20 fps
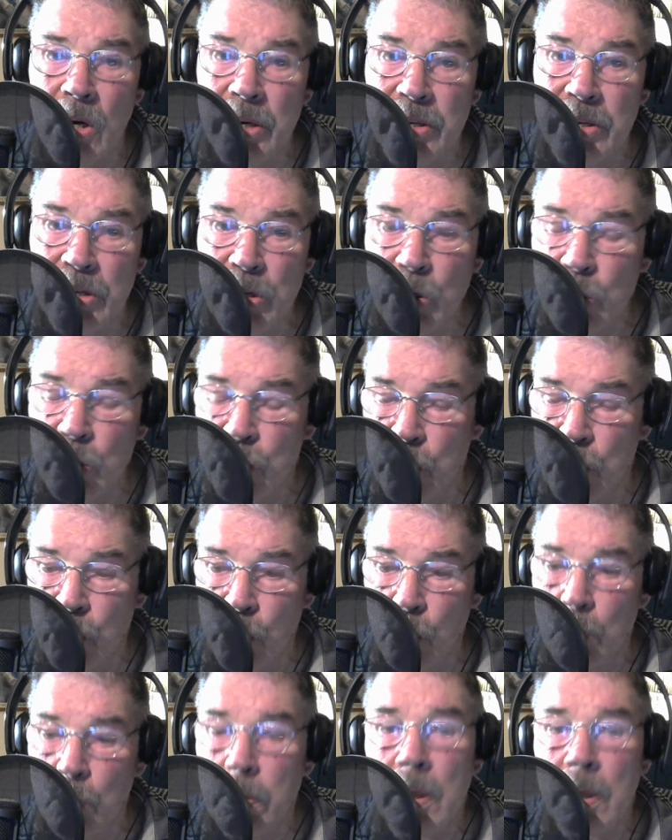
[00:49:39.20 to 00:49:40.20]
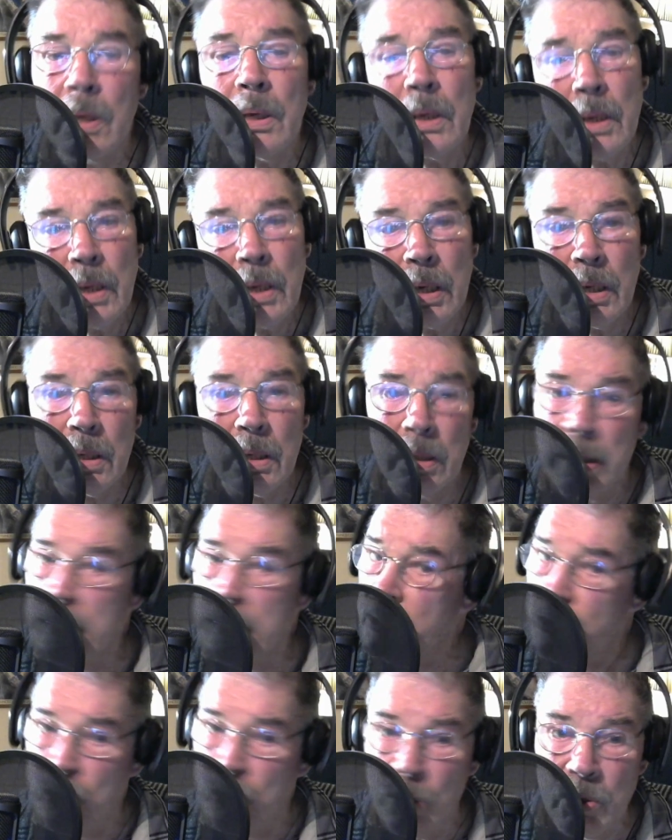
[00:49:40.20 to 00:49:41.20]
YouTube
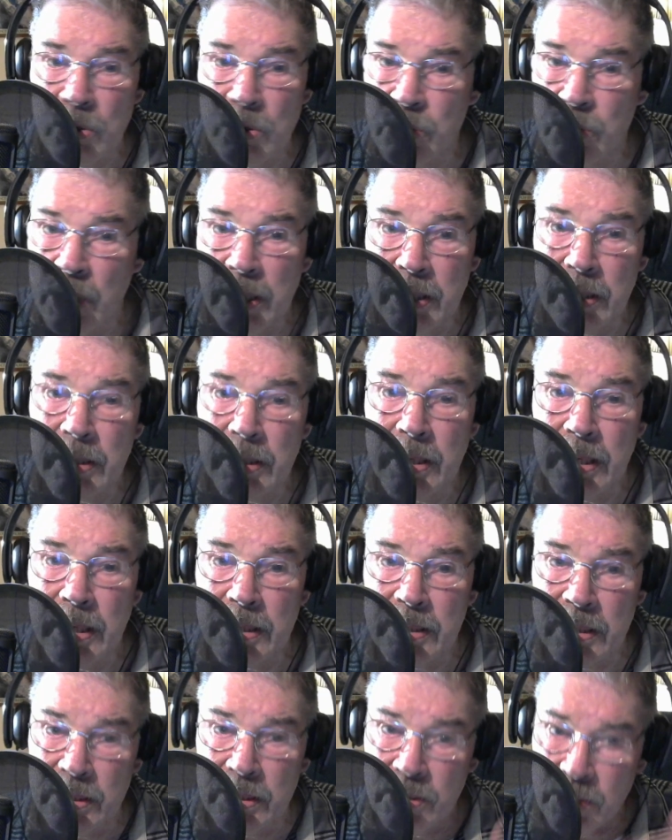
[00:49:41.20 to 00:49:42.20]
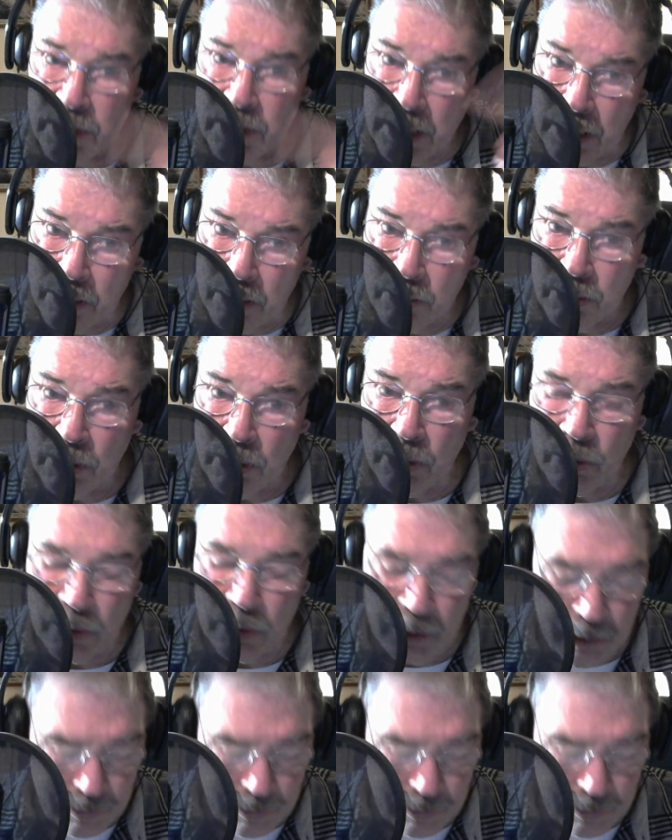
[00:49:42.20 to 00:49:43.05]
as soon as I can get this downloaded.